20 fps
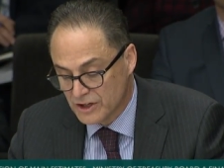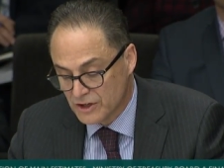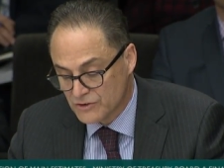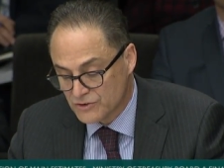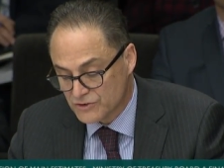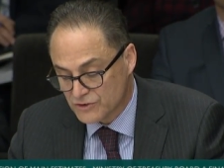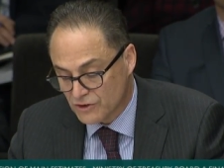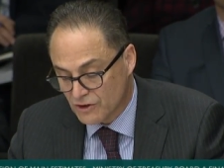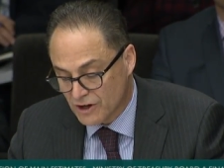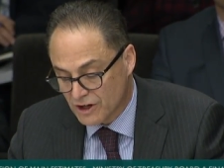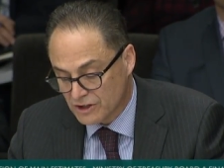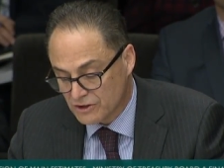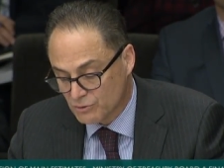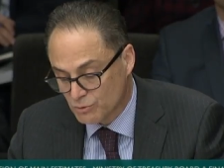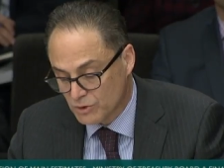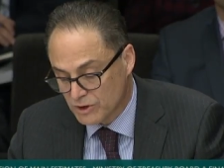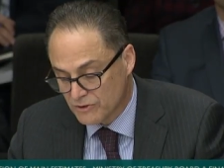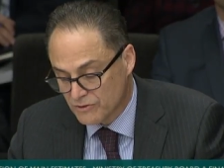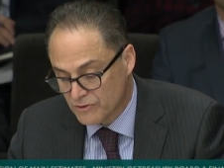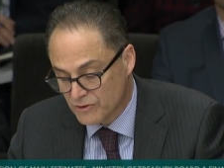
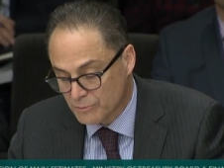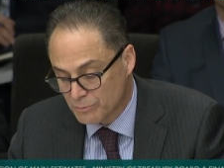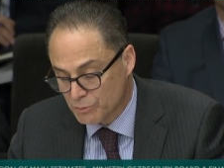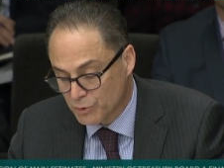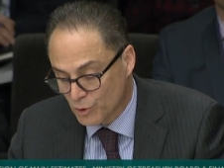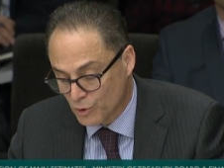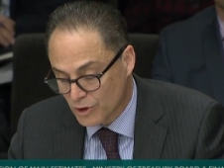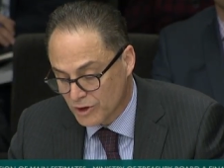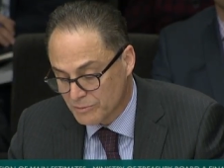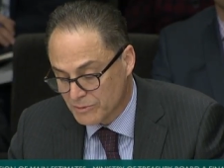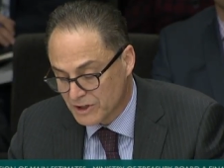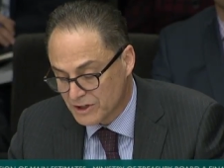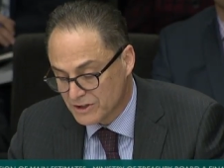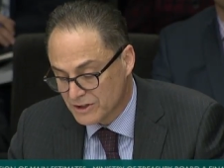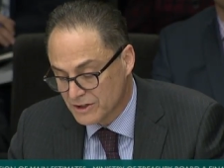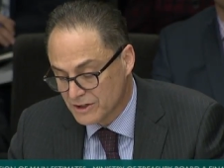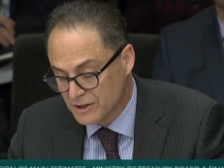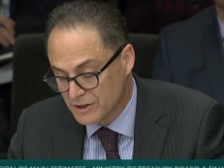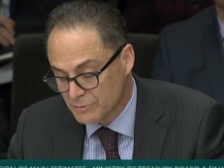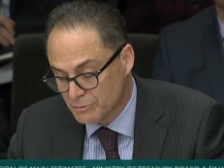stocked with employment
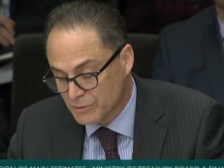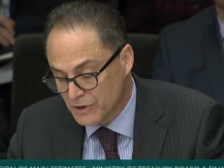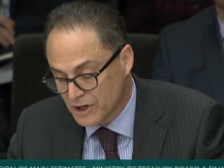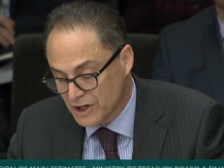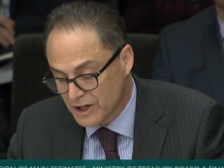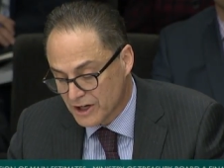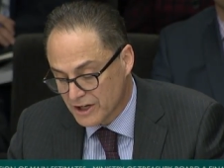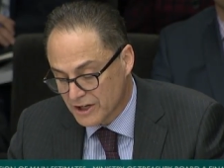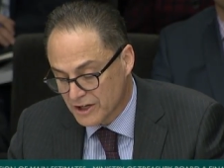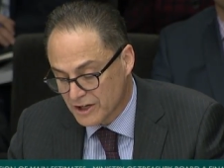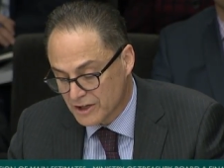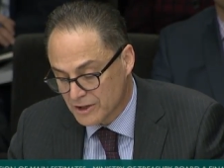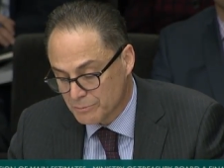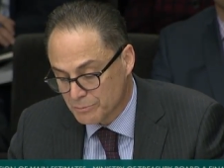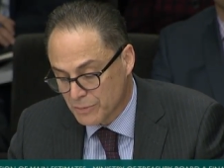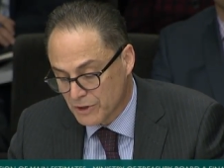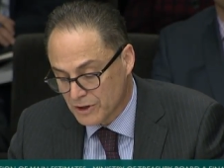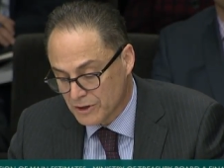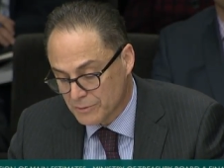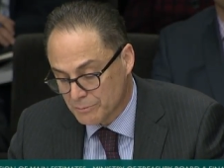by
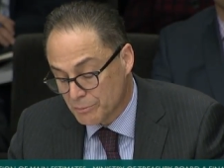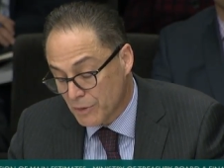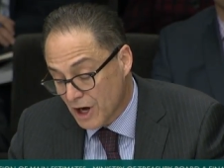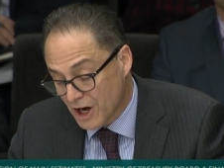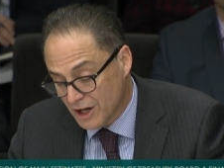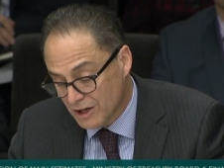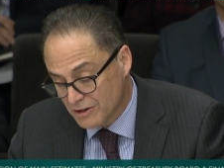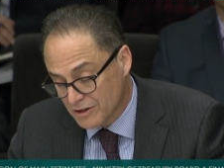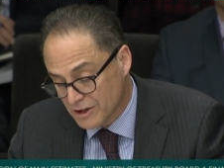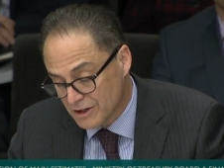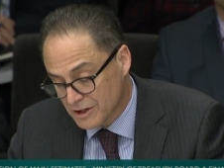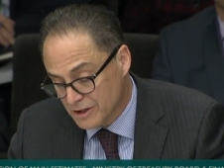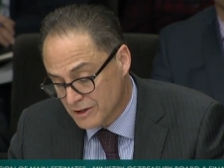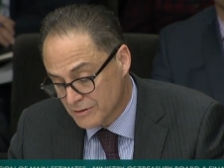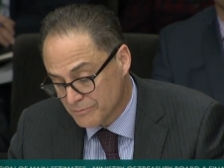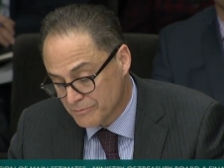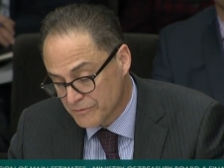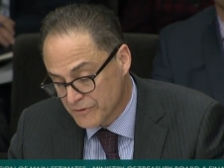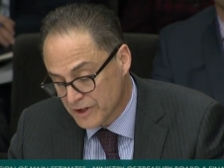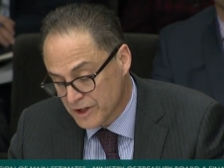
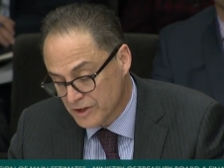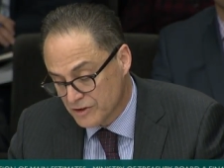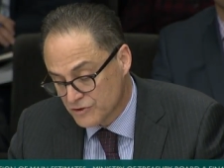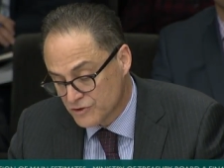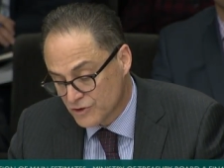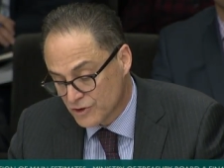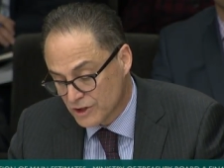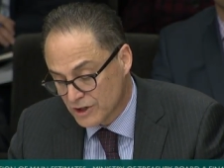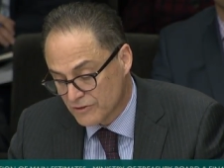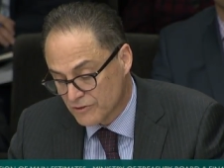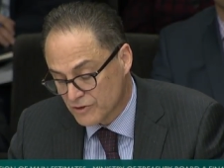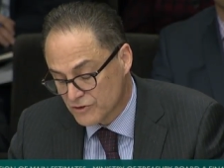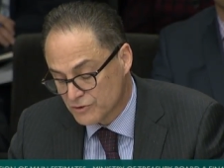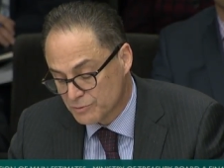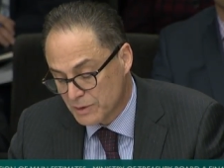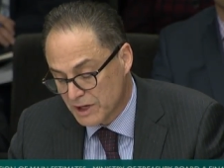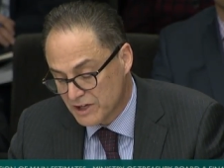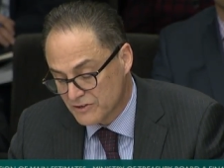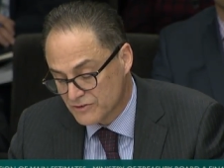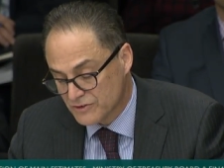um, ensuring their
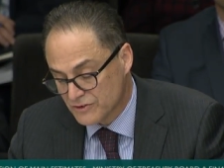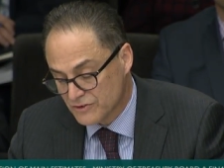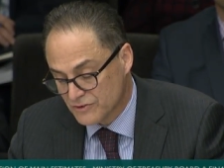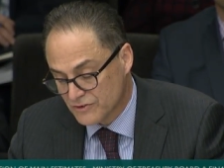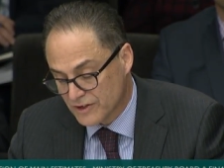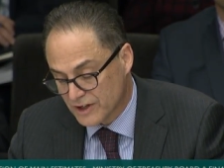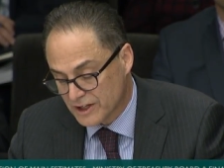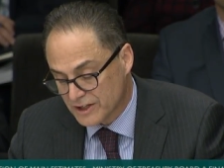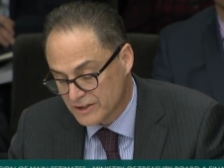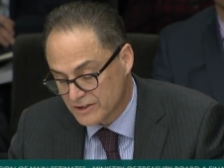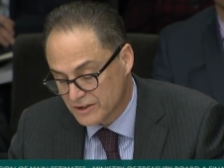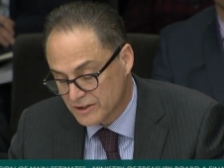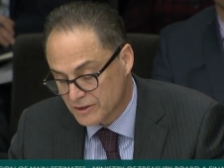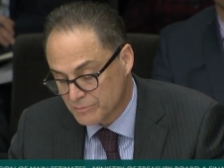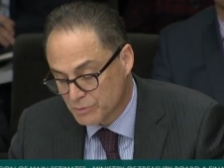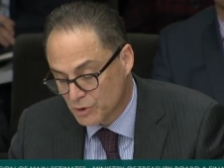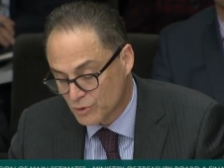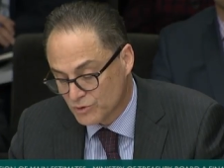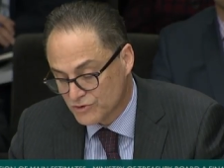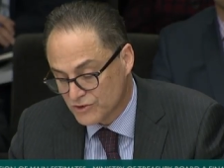spaces at
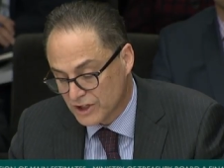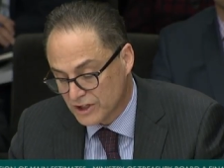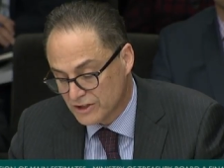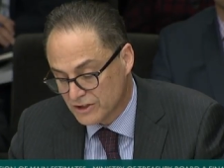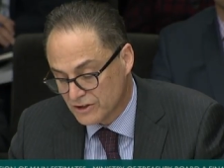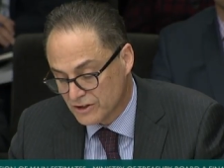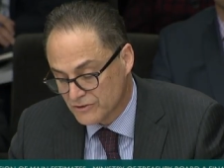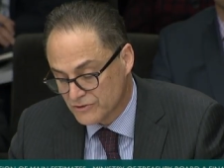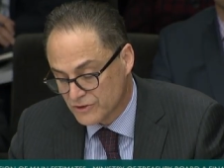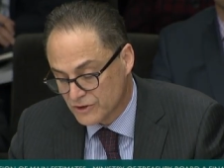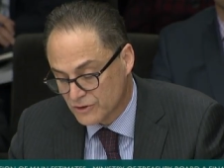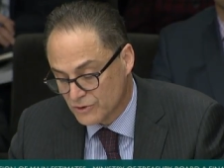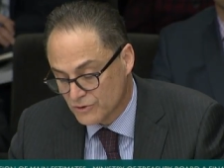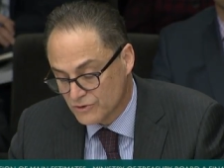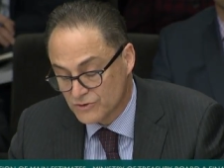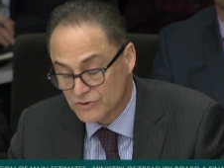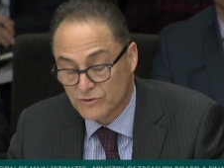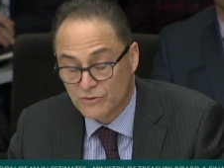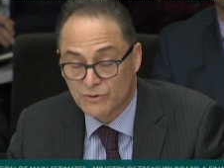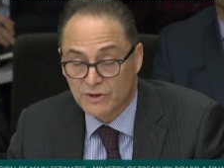post-secondary
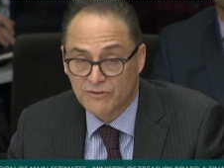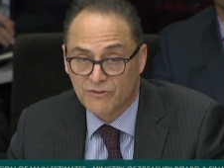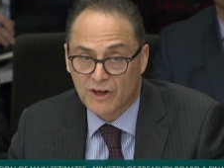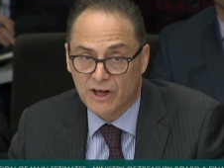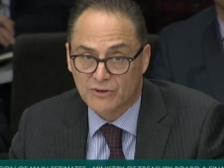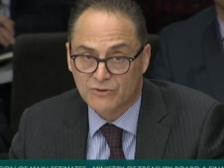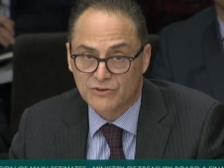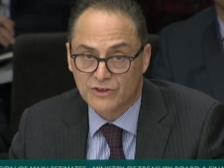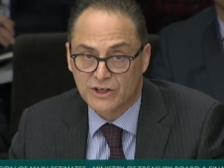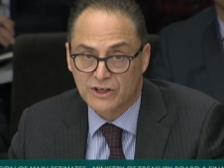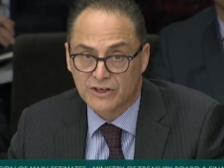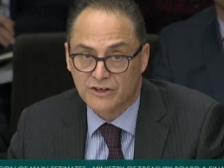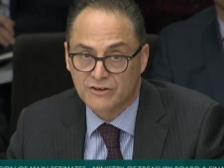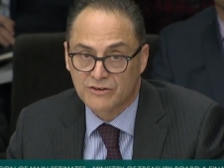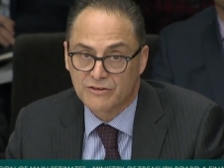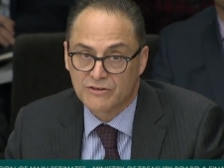institution 3000.